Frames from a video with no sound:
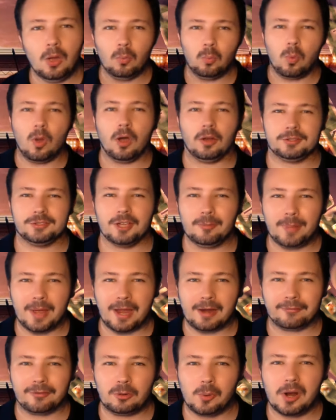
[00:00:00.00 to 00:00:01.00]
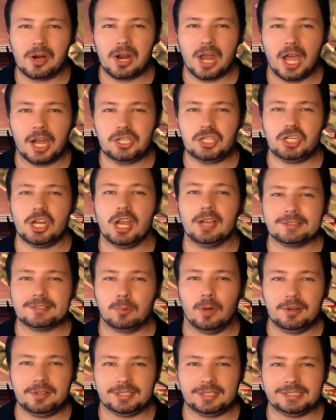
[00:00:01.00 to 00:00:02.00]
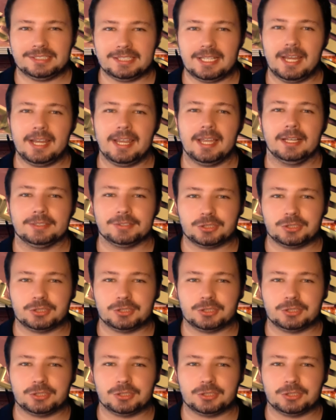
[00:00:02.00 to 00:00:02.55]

What's up, everyone? I just want to say a